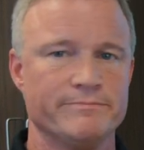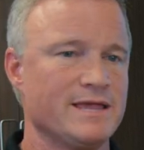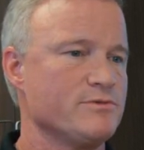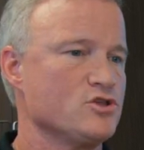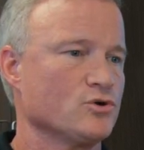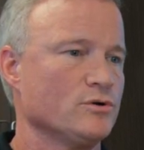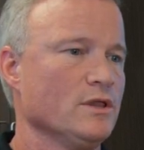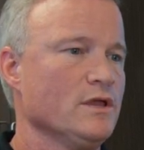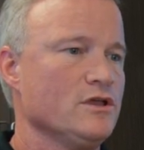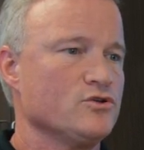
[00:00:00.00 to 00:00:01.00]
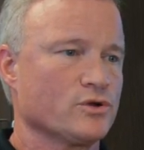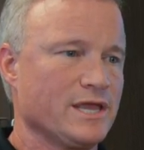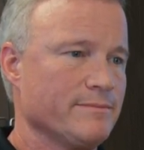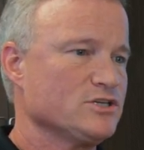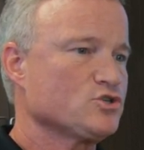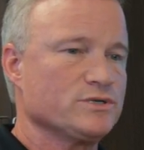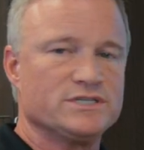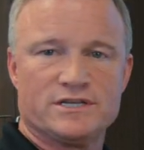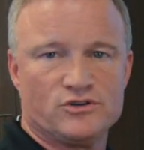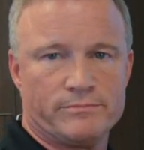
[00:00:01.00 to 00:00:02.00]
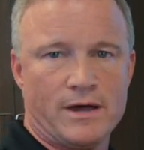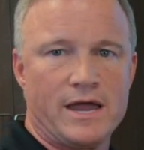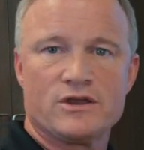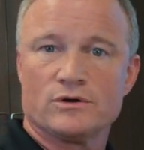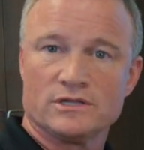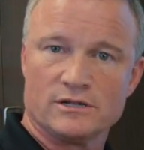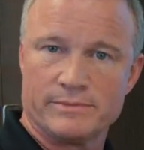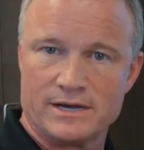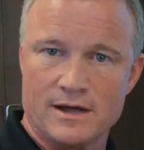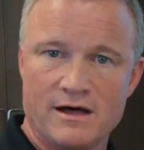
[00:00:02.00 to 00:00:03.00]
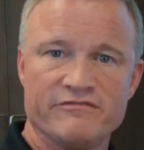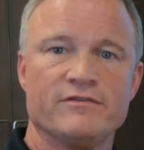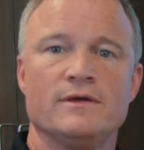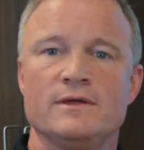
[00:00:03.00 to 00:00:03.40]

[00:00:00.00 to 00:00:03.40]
Maybe your chemistries in your body are a little bit off.